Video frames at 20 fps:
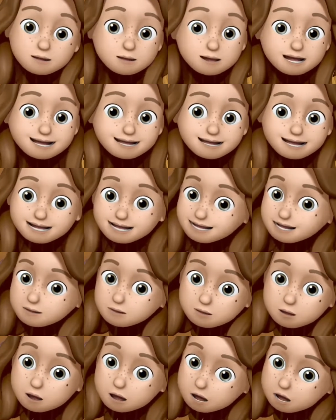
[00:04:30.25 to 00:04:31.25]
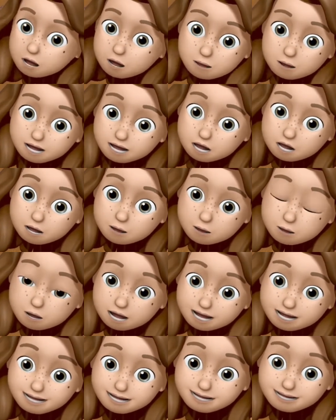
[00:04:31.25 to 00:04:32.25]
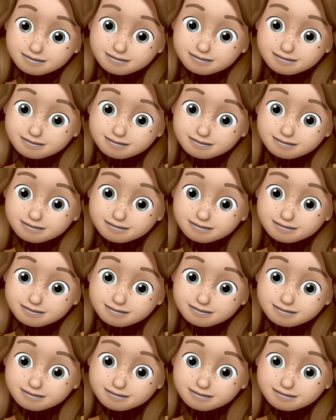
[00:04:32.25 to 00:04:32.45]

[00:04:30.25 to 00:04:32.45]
when things weren't going so well.